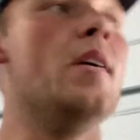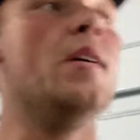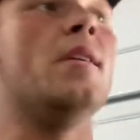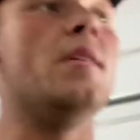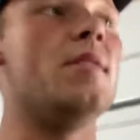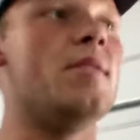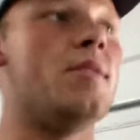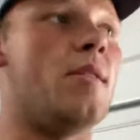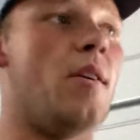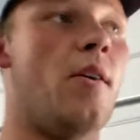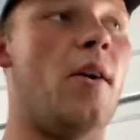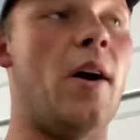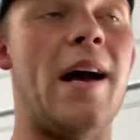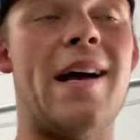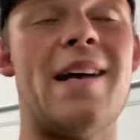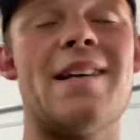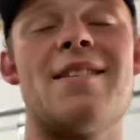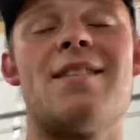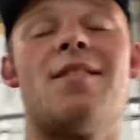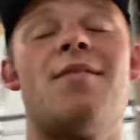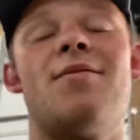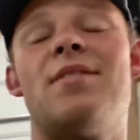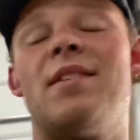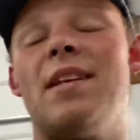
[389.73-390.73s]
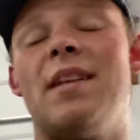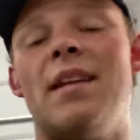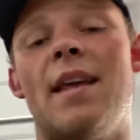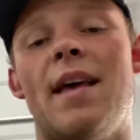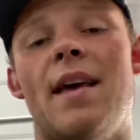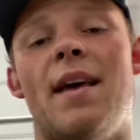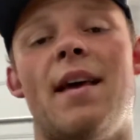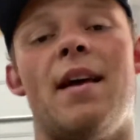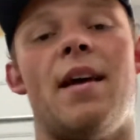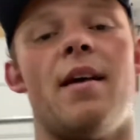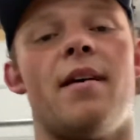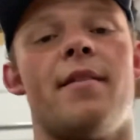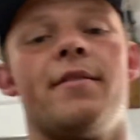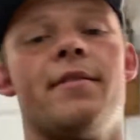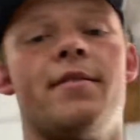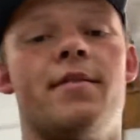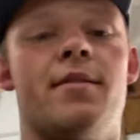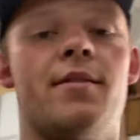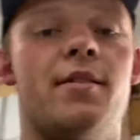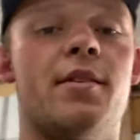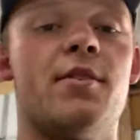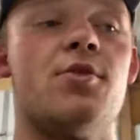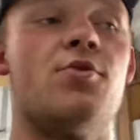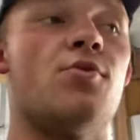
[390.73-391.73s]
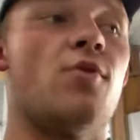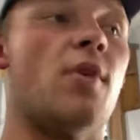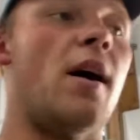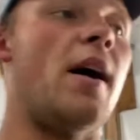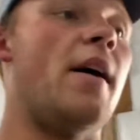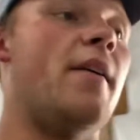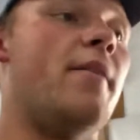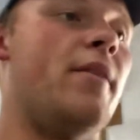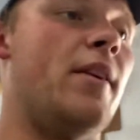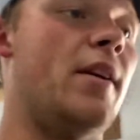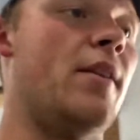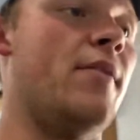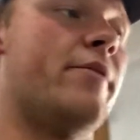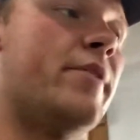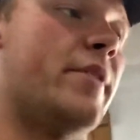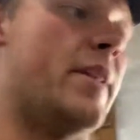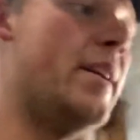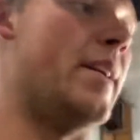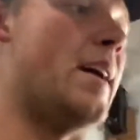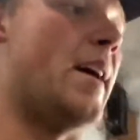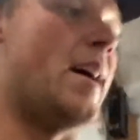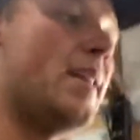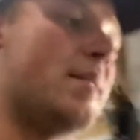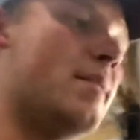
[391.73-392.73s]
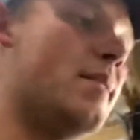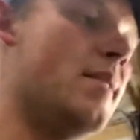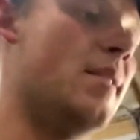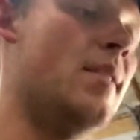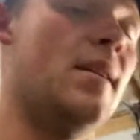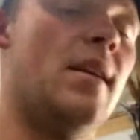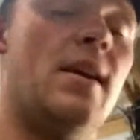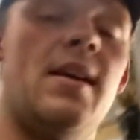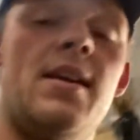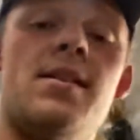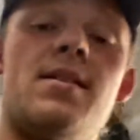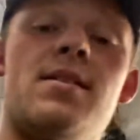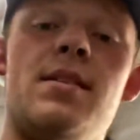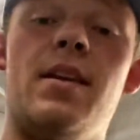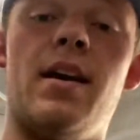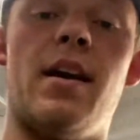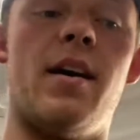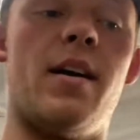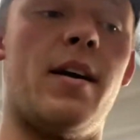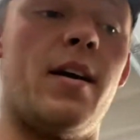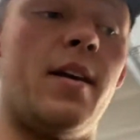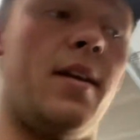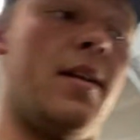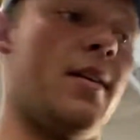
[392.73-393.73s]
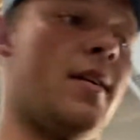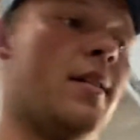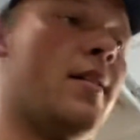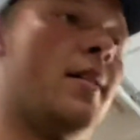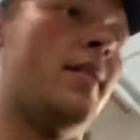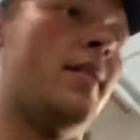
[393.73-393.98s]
So as of today, the driving for the Datsun is done,